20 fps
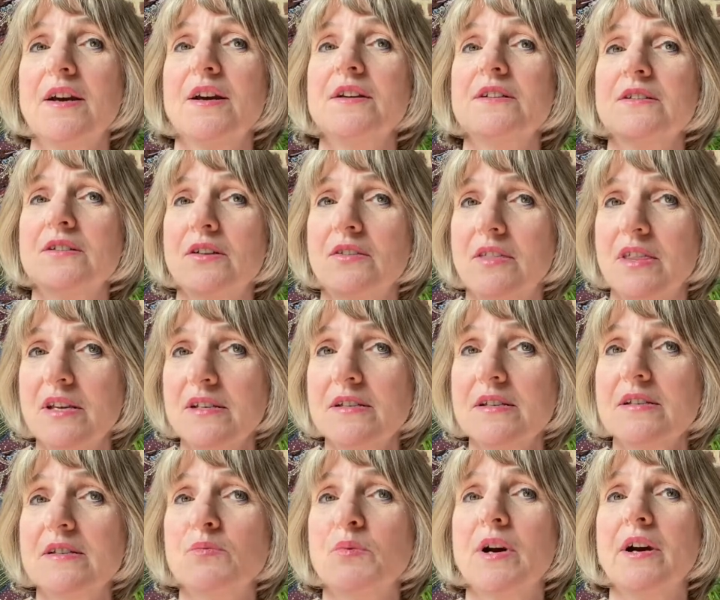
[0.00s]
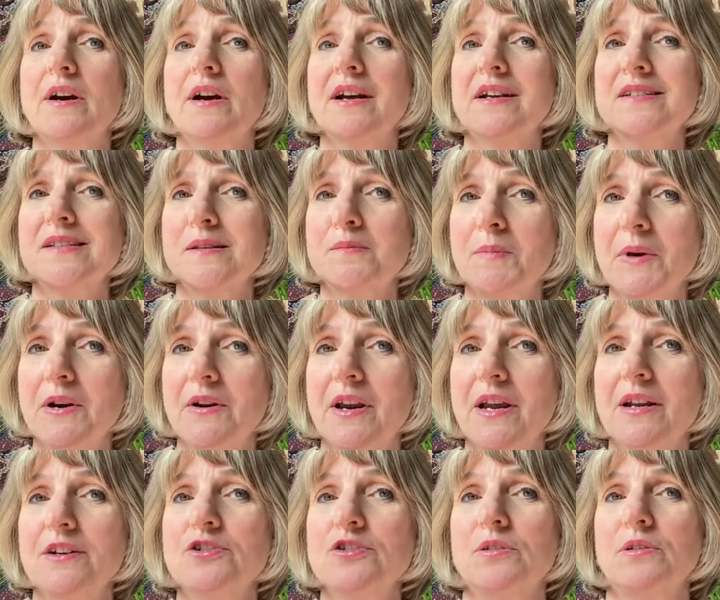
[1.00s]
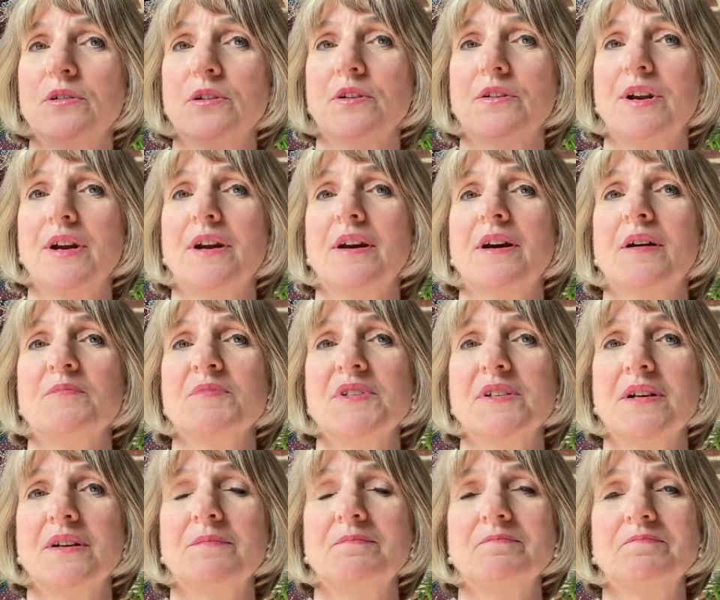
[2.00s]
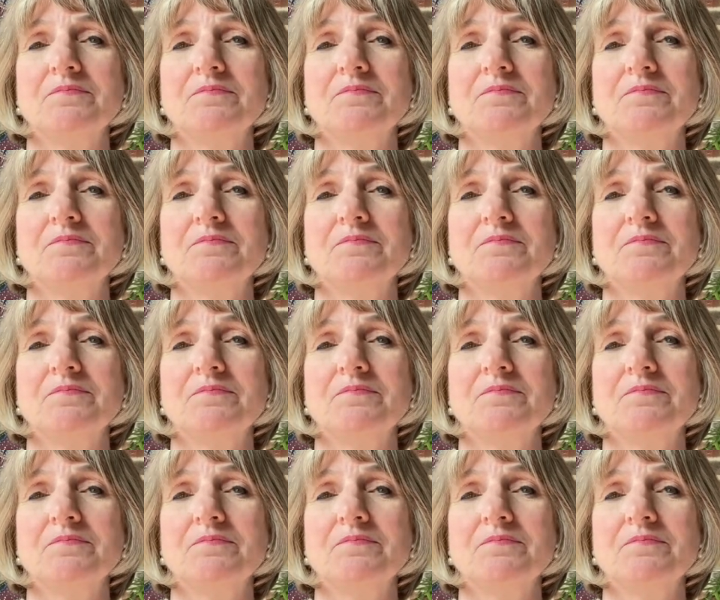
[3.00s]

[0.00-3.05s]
So this is where experiential learning comes in.